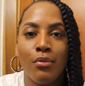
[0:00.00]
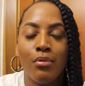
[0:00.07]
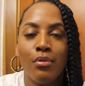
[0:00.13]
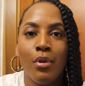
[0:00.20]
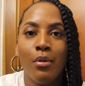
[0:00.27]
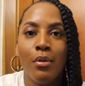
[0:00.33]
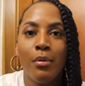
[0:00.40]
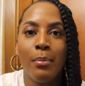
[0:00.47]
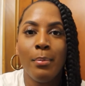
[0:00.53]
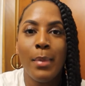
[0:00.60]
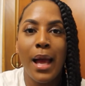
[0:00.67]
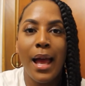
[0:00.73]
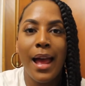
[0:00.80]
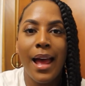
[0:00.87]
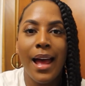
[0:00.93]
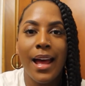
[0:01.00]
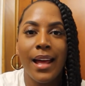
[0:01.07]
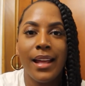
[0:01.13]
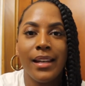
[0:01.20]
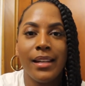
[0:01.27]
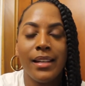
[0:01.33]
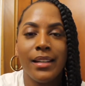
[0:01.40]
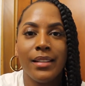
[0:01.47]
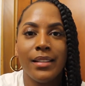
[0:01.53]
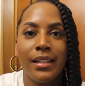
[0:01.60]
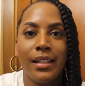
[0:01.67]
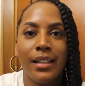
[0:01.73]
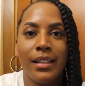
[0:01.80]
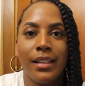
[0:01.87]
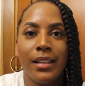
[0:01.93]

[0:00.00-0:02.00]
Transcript: Rome, and